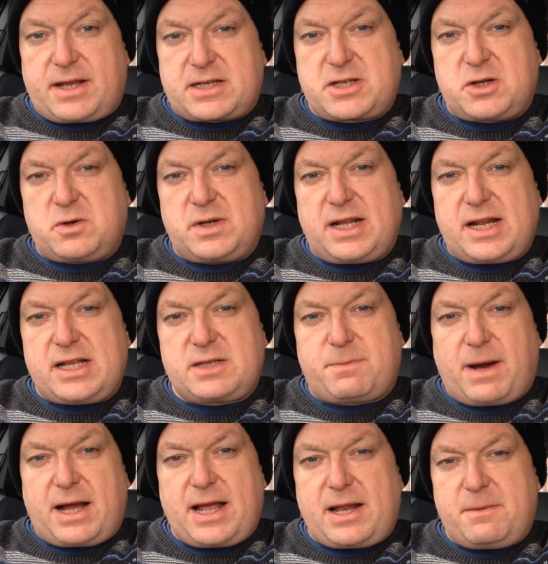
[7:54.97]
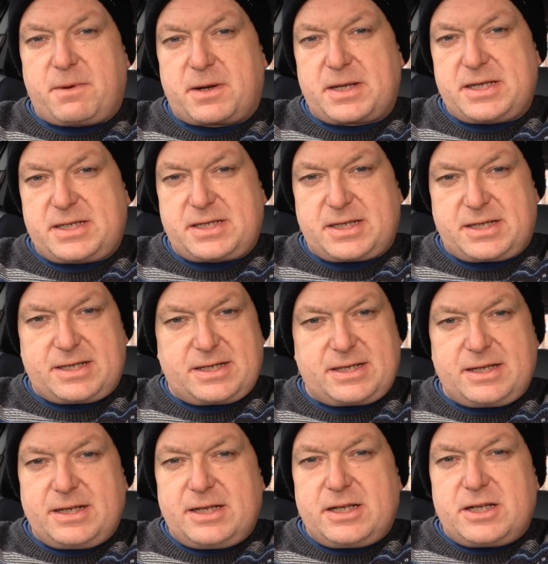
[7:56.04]
That's a good innings by anybody's
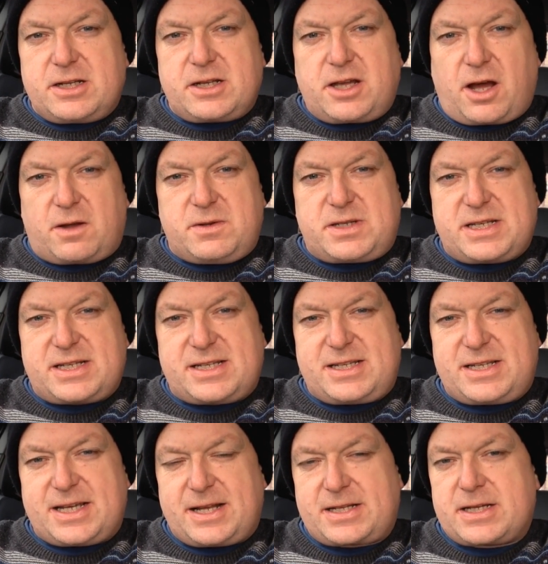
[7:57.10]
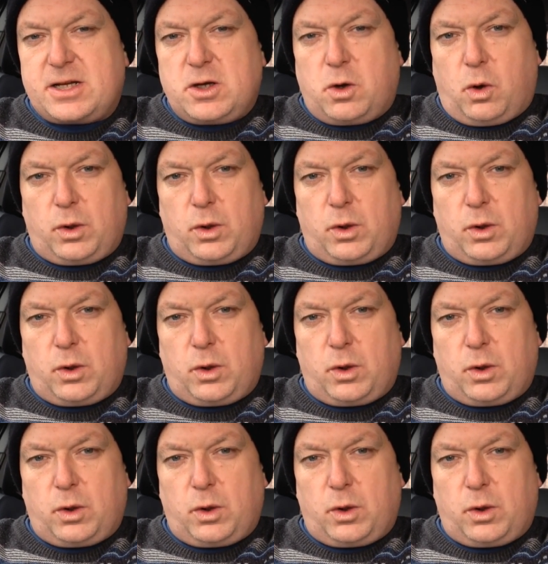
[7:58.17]
count, isn't it?